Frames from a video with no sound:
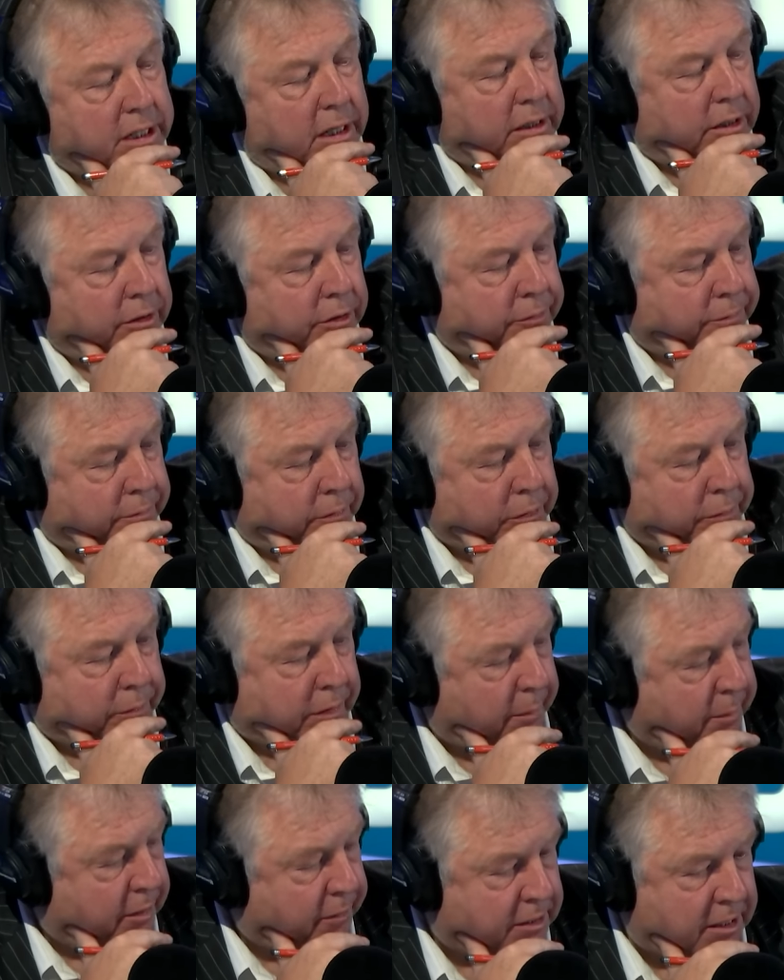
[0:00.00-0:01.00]
I know you've, you've
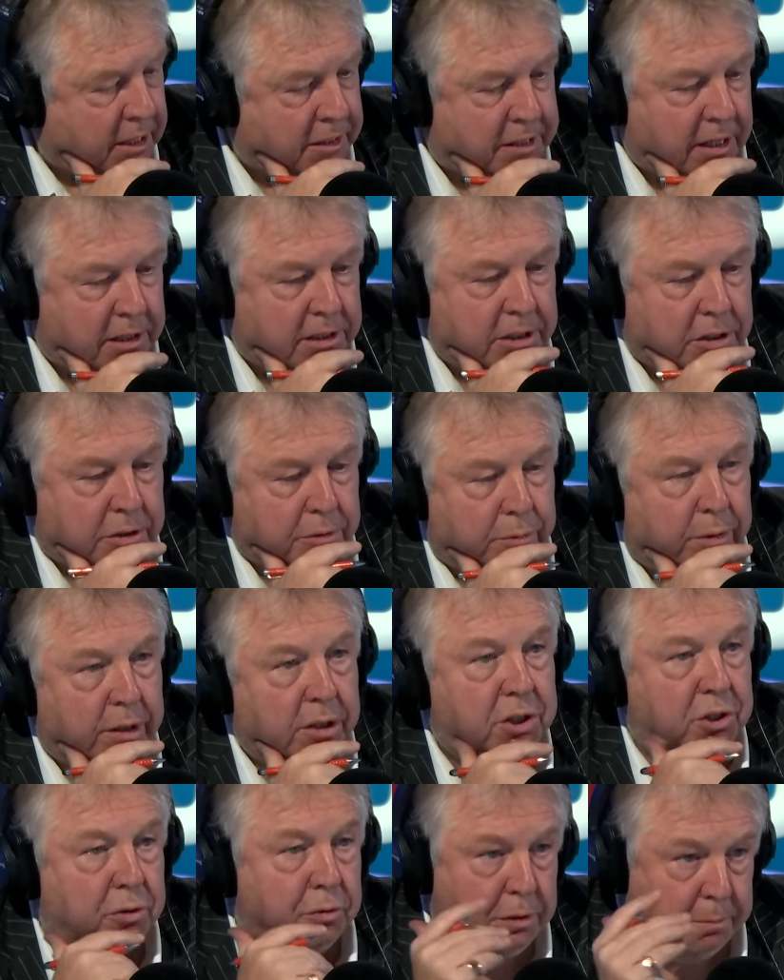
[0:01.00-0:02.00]
come in essentially to
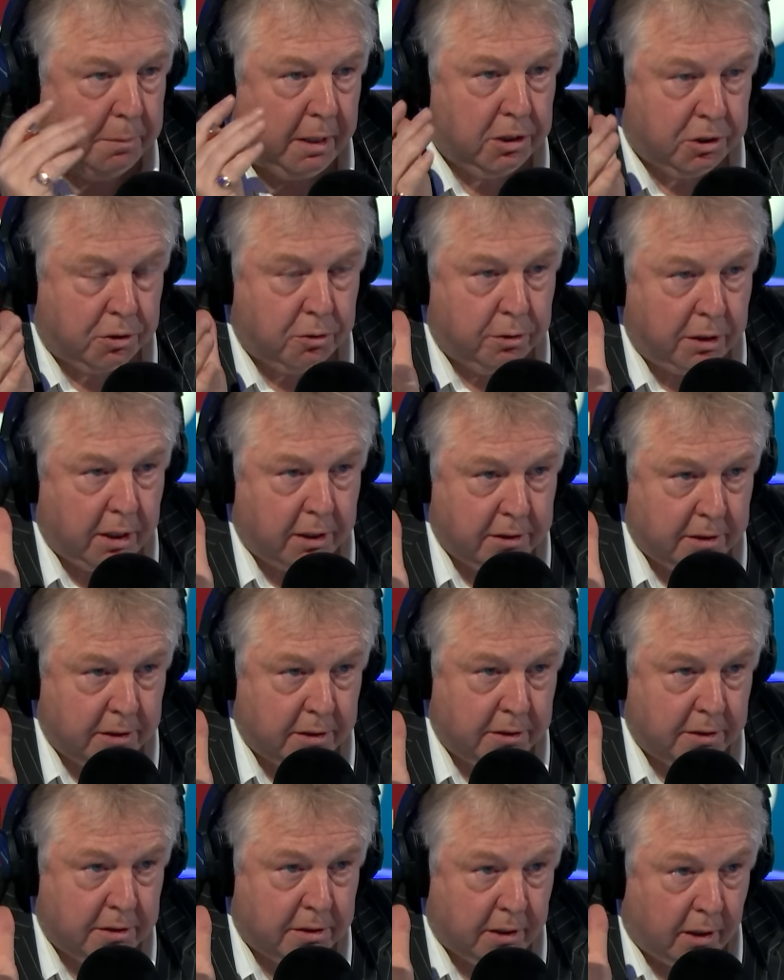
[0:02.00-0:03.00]
reassure, to make sure
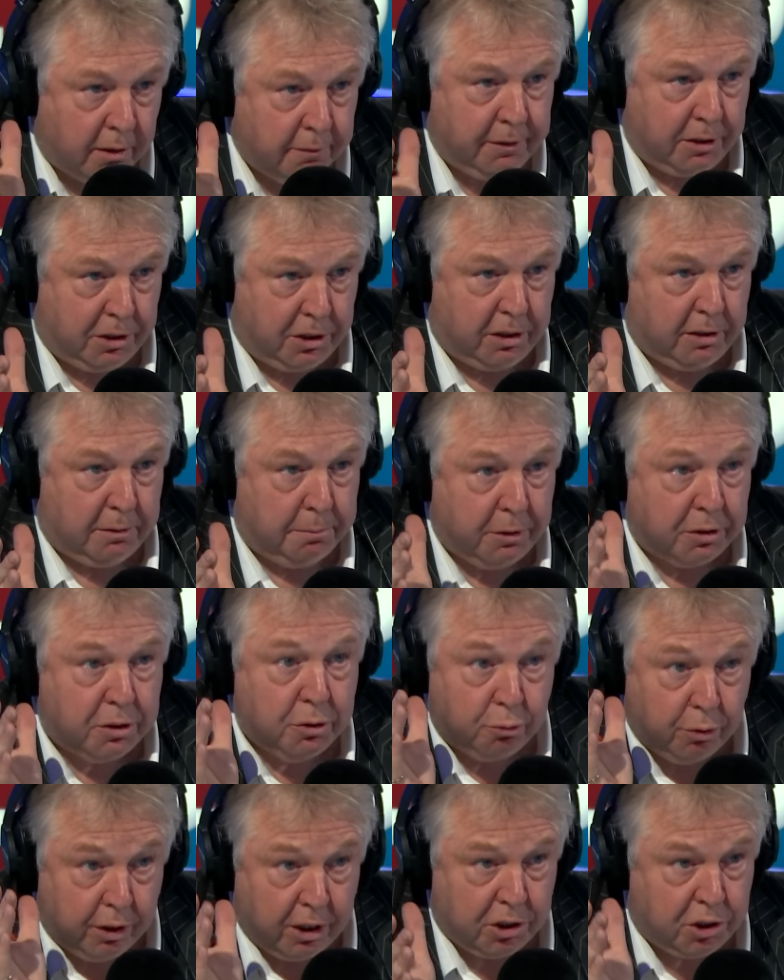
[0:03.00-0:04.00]
Londoners are vigilant, but
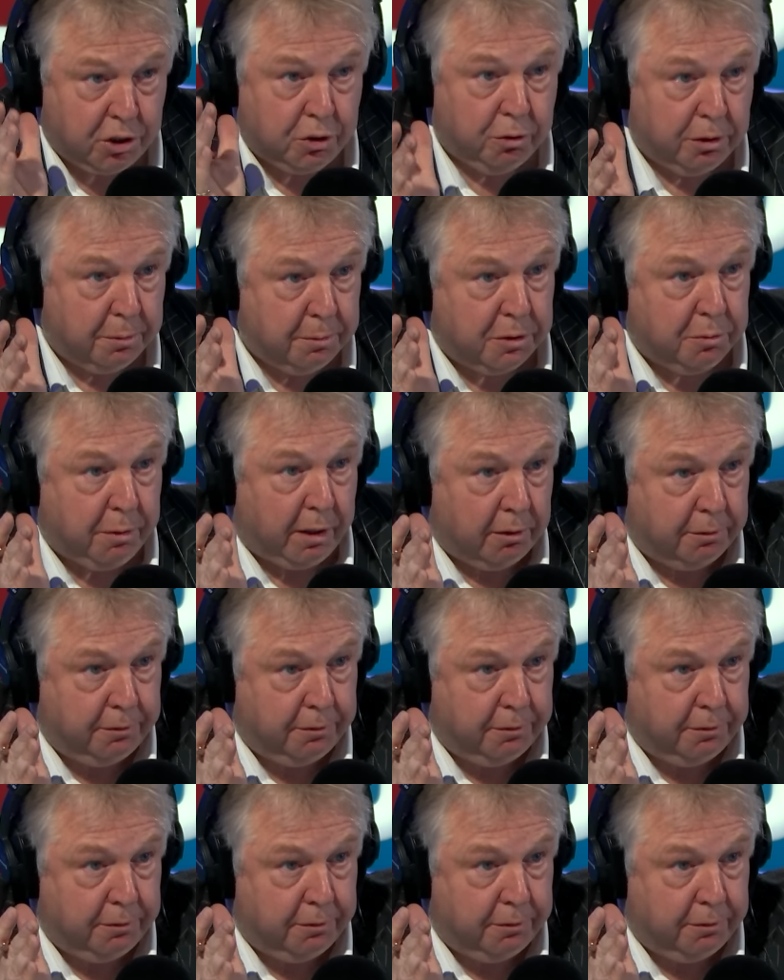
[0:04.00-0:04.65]
to reassure them as well.